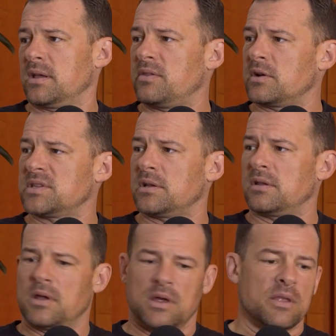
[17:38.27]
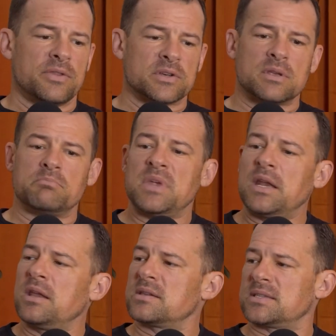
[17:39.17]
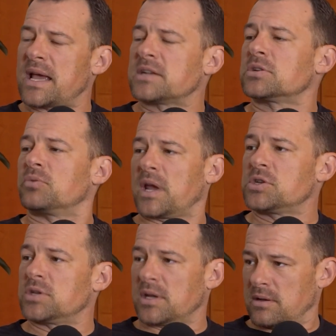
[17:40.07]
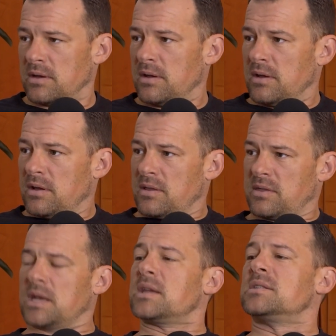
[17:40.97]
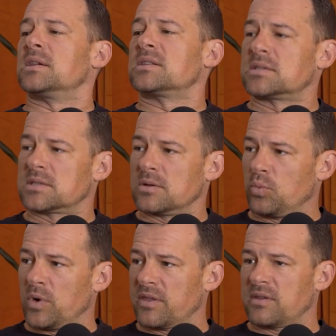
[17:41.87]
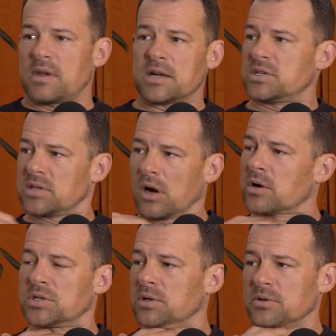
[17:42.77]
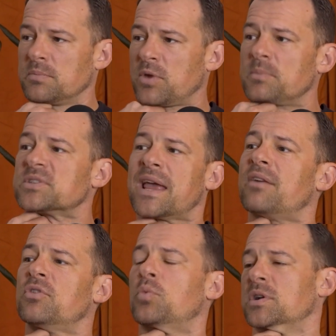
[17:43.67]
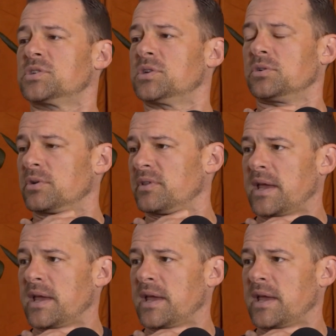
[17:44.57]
There's a media saturation that exists with not just our children, but almost everyone's children.